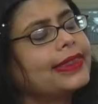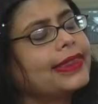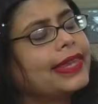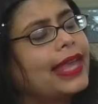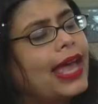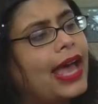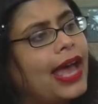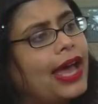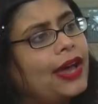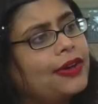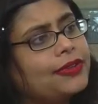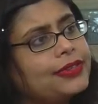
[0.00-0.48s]

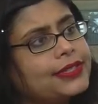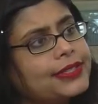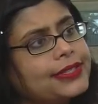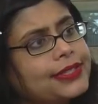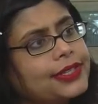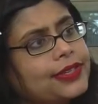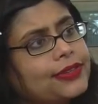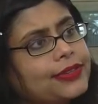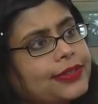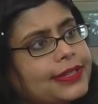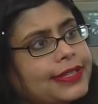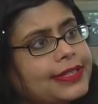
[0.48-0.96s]
How
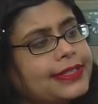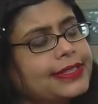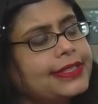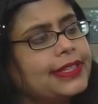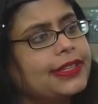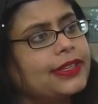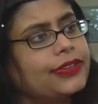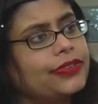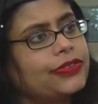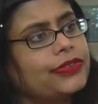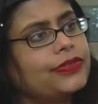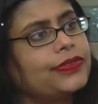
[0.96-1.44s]
does your
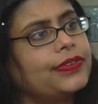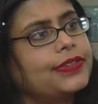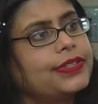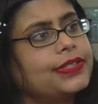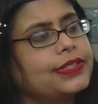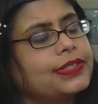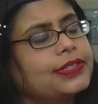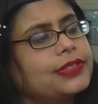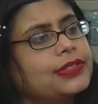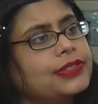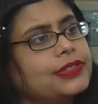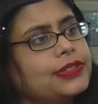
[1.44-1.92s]
research fit
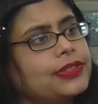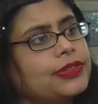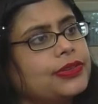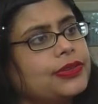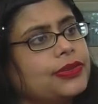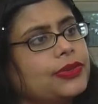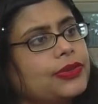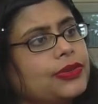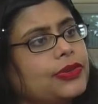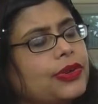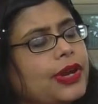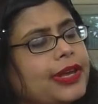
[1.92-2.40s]

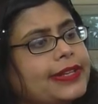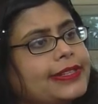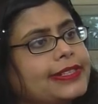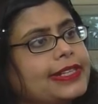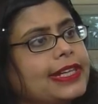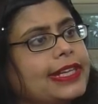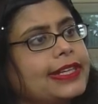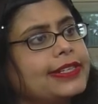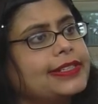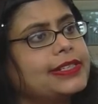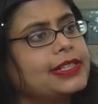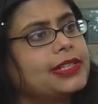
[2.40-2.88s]
into
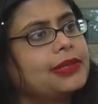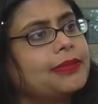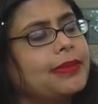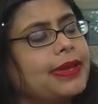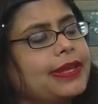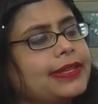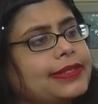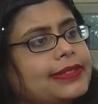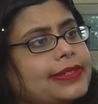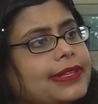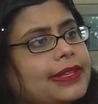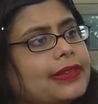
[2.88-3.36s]
translational
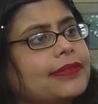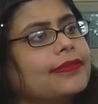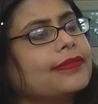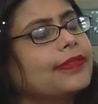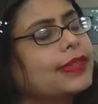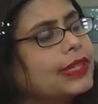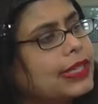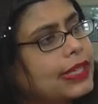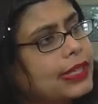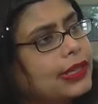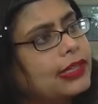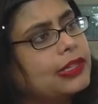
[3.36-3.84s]
medicine
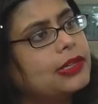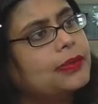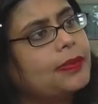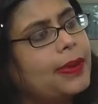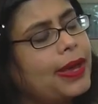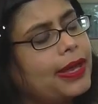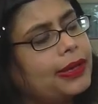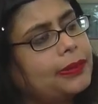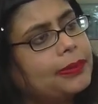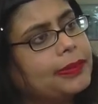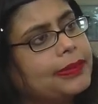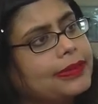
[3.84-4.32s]
within the
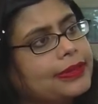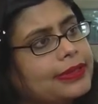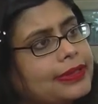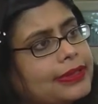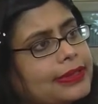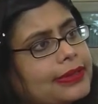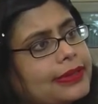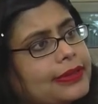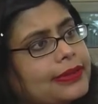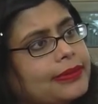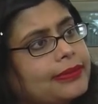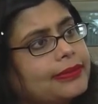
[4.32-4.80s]

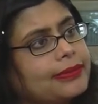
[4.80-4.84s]
department?